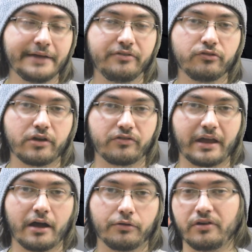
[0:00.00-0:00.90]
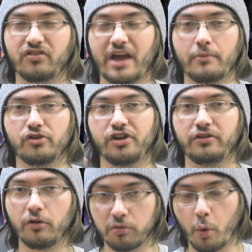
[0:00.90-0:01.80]
It's interesting how they're establishing
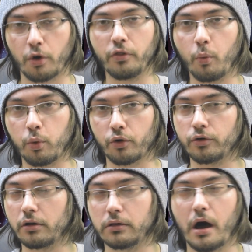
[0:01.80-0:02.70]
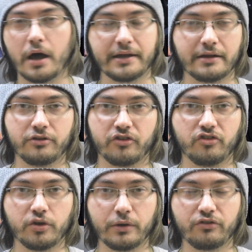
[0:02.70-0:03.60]
the lore in the world a lot, and
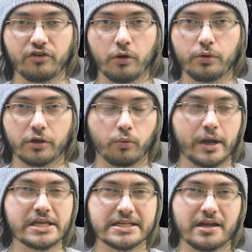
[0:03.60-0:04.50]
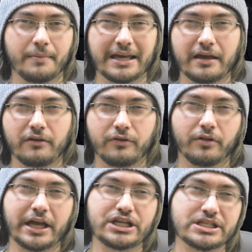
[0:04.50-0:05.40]
just doing so with grace and not making you feel
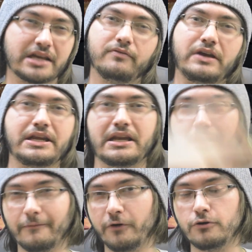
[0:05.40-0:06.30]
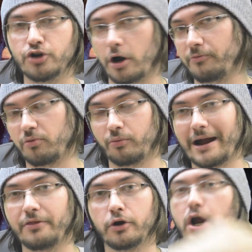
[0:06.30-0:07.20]
like just convenient info drops, or
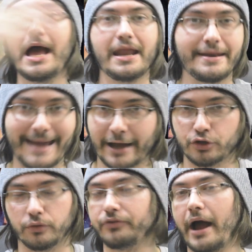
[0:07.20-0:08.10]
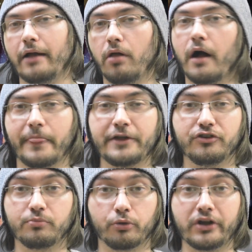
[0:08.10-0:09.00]
rather, natural dialogue that
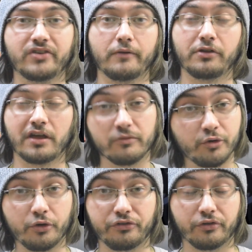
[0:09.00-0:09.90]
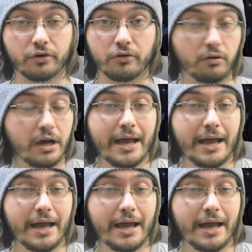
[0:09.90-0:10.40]
just brings everything full circle.